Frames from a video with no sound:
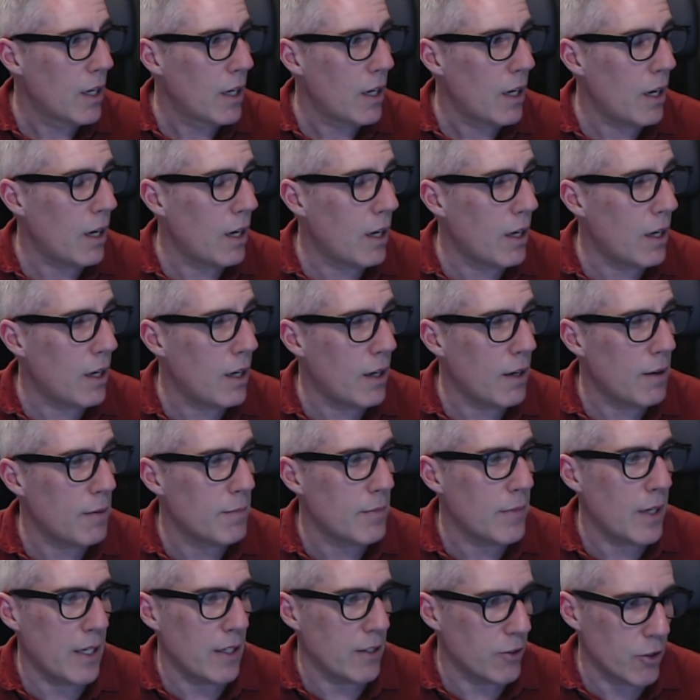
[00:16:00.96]

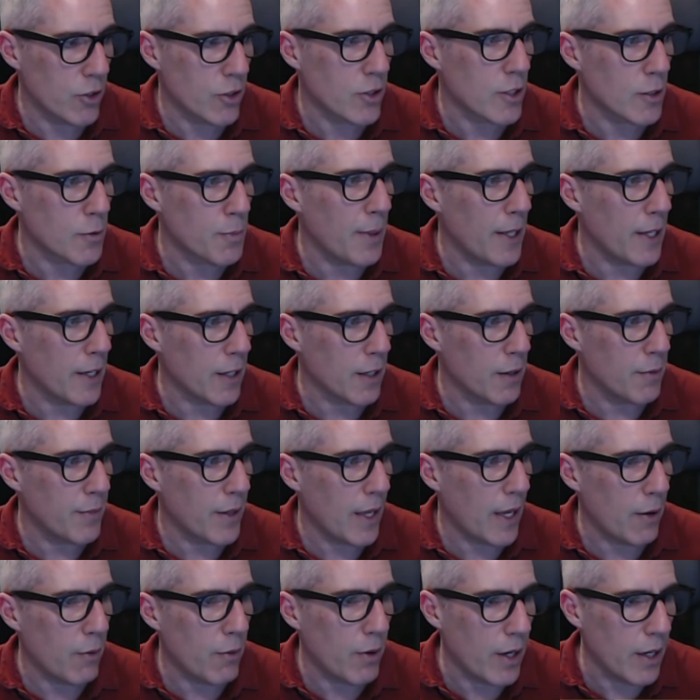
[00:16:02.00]
and just displaying them
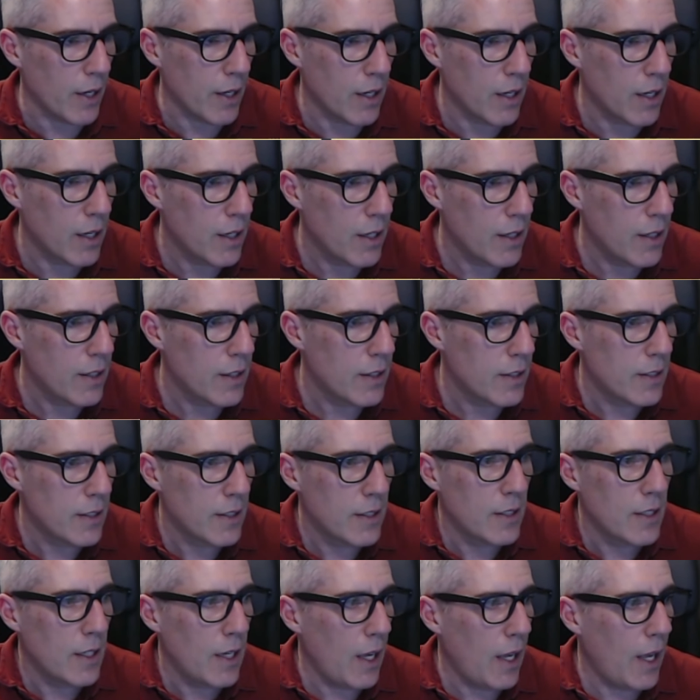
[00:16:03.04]
that way.
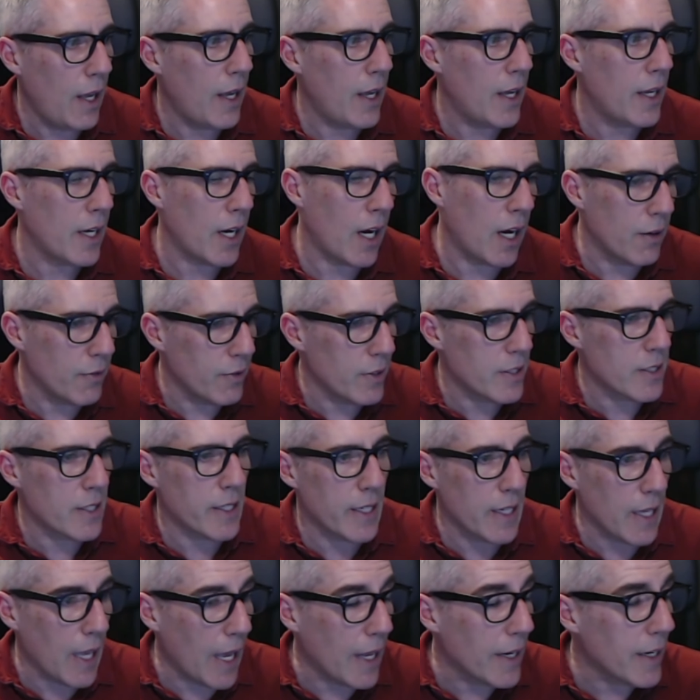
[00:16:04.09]
And
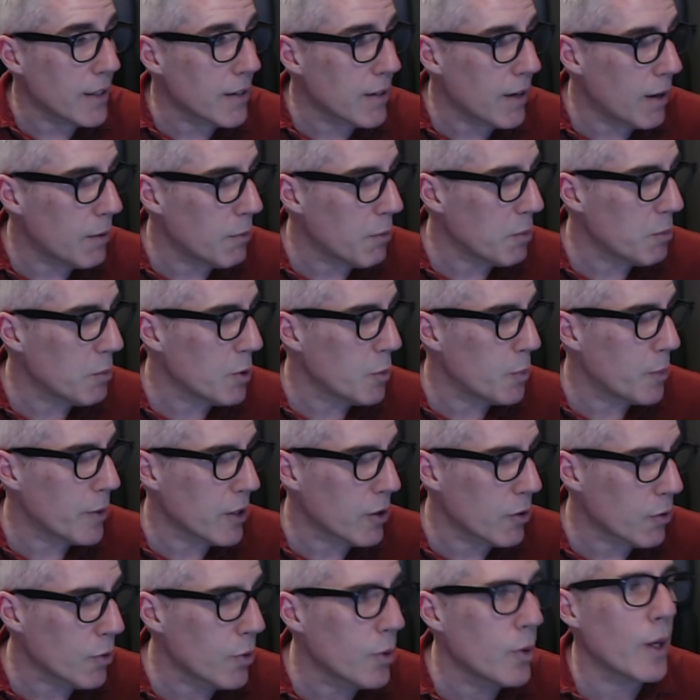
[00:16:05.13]
obviously, anytime I'm looping
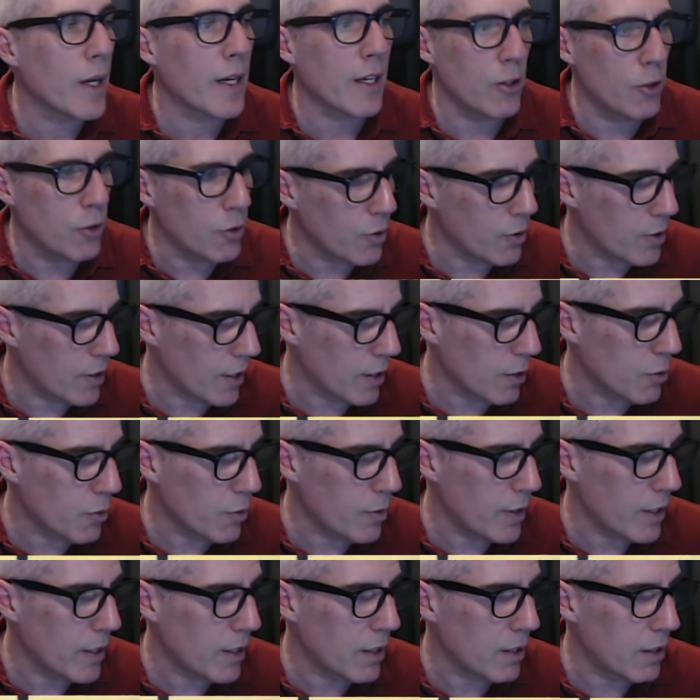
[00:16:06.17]
through, I can do things
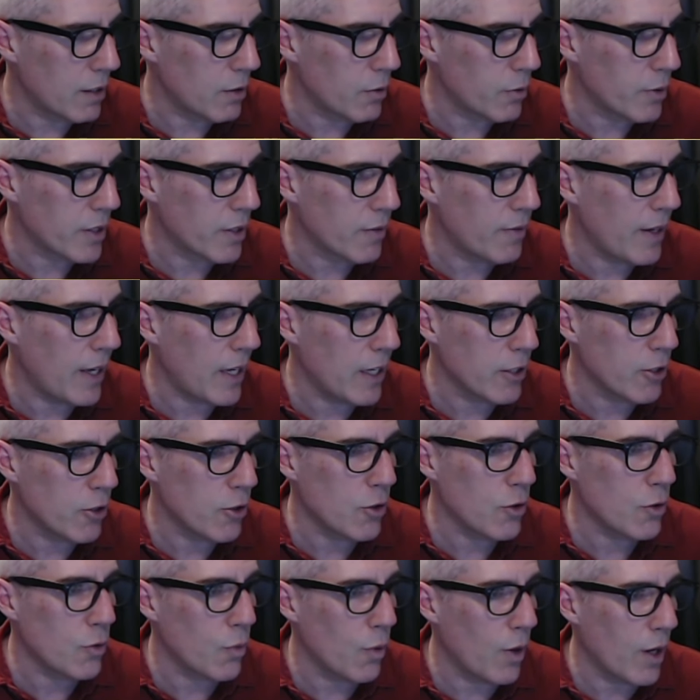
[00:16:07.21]
with the
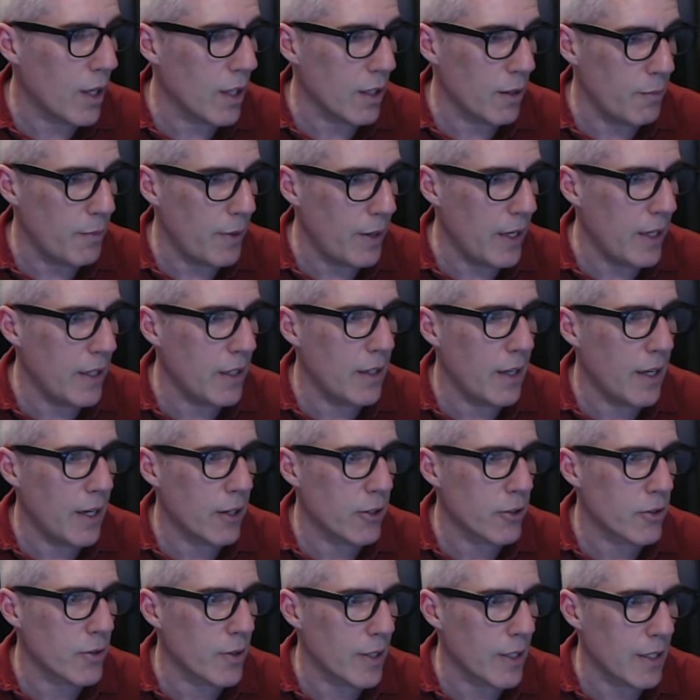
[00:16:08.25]
values while I'm in there.
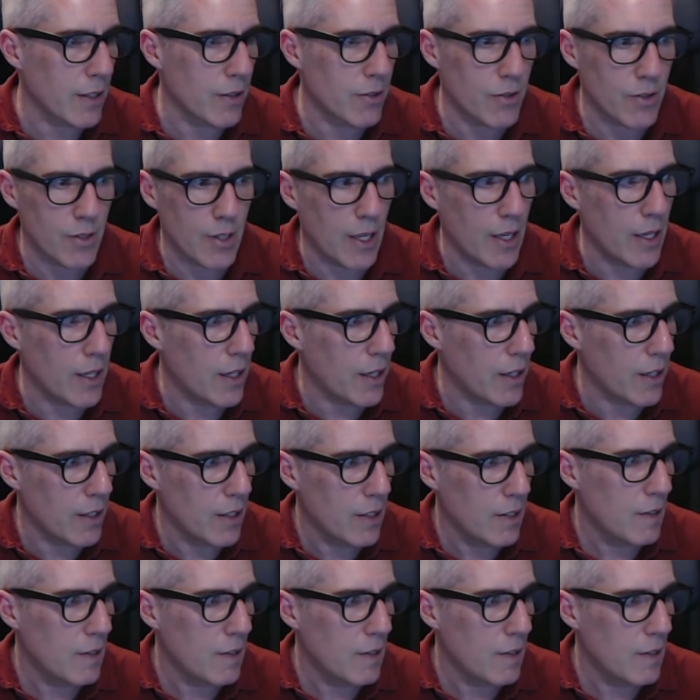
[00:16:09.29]
So I can say,